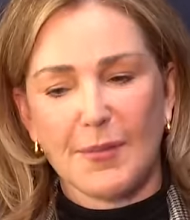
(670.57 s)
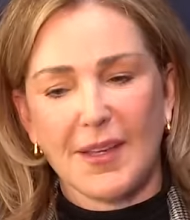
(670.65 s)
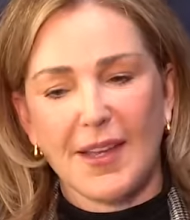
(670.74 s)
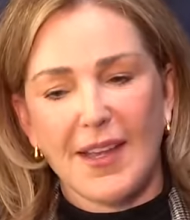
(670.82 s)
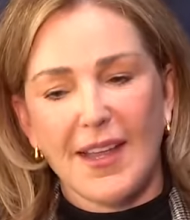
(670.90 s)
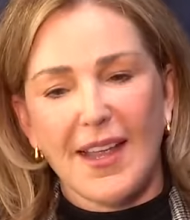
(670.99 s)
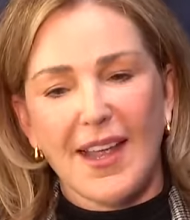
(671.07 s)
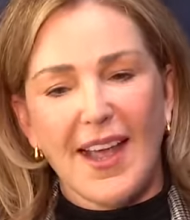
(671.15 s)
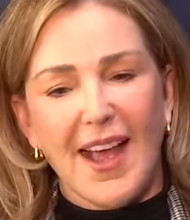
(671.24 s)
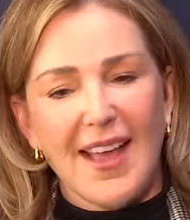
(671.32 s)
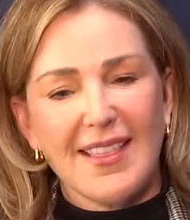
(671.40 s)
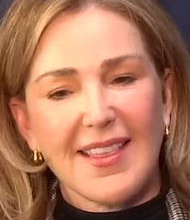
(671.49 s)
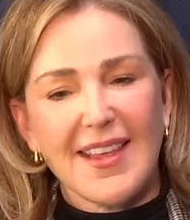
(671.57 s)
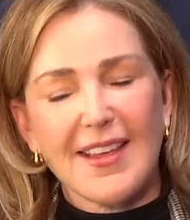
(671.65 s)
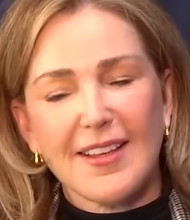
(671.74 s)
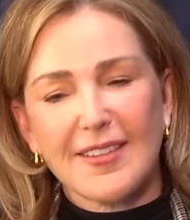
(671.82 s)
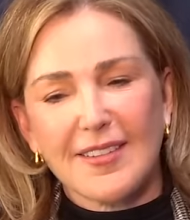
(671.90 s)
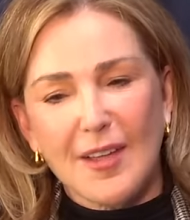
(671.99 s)
And I
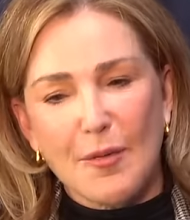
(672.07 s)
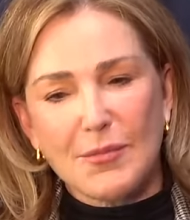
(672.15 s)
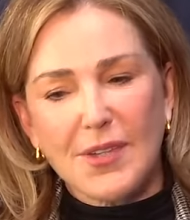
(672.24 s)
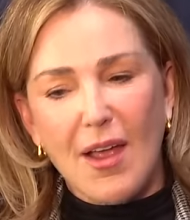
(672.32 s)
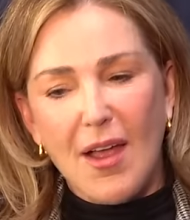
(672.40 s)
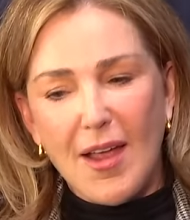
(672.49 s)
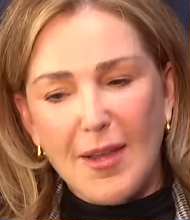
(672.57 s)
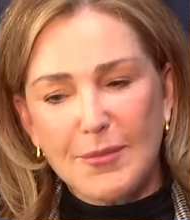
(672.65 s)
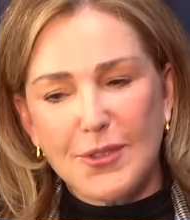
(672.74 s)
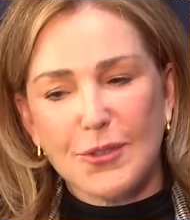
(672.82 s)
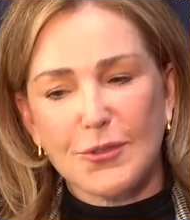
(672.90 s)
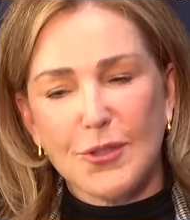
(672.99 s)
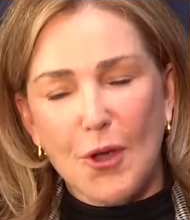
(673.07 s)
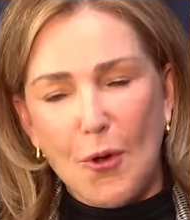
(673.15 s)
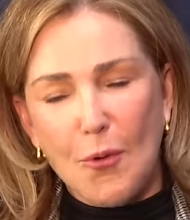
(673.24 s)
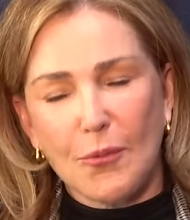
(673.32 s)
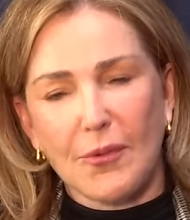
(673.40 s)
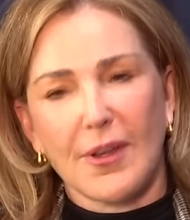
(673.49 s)
think sometimes you
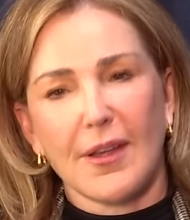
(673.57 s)
don't,